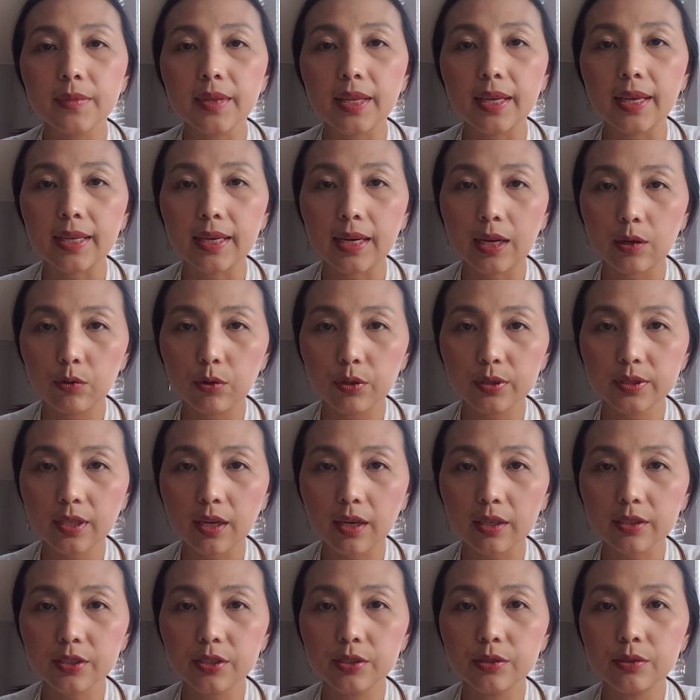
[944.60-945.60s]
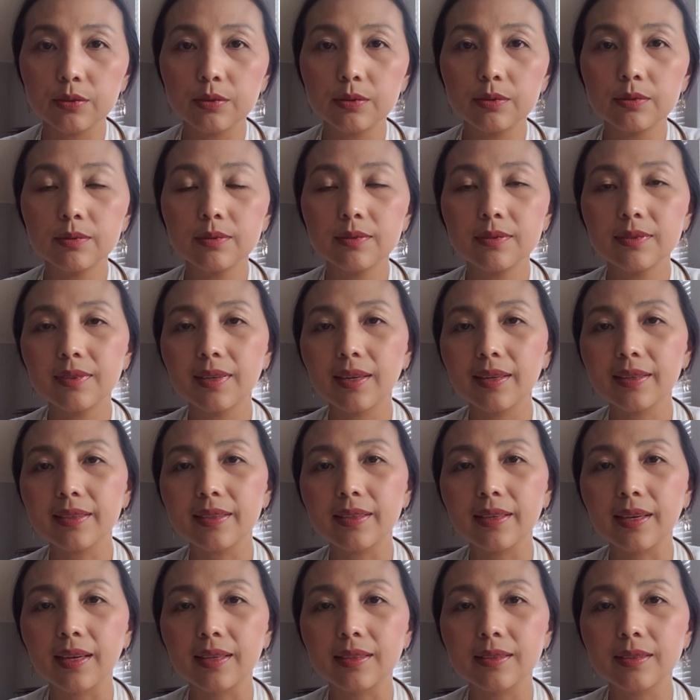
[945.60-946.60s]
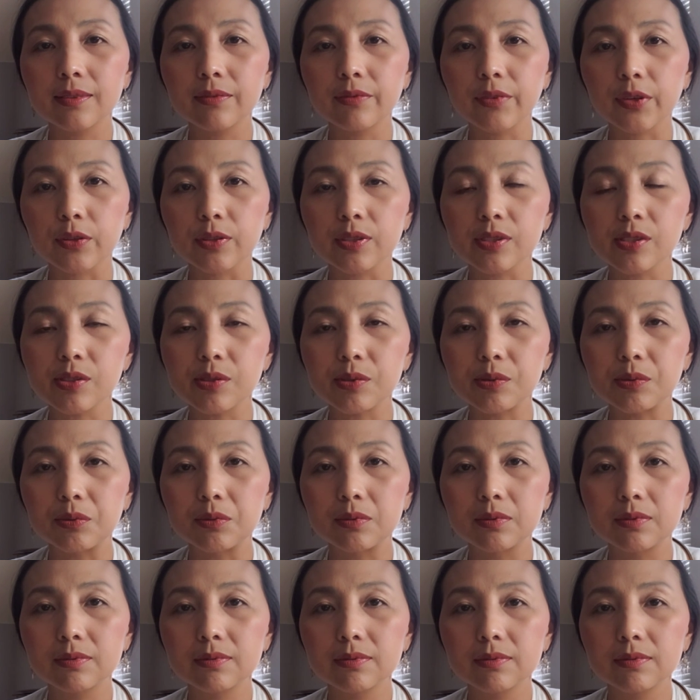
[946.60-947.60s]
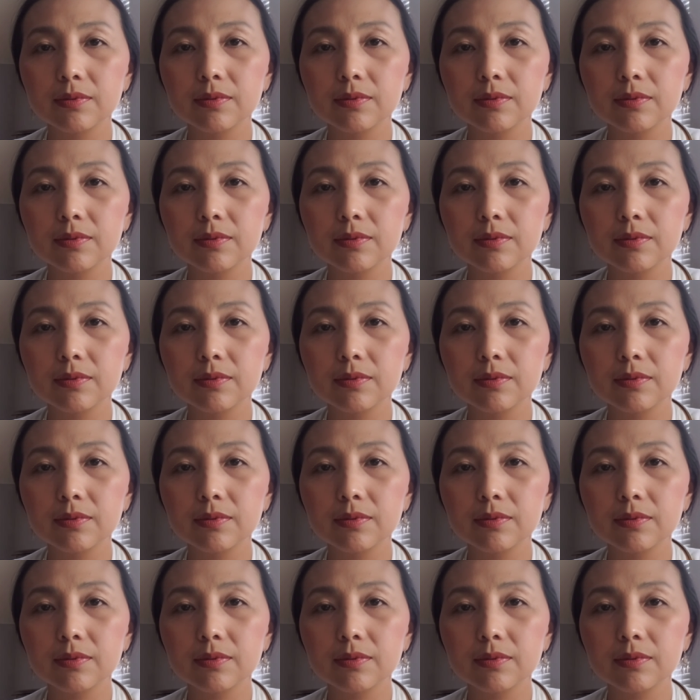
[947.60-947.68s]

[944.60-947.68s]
and I will talk to you again very soon.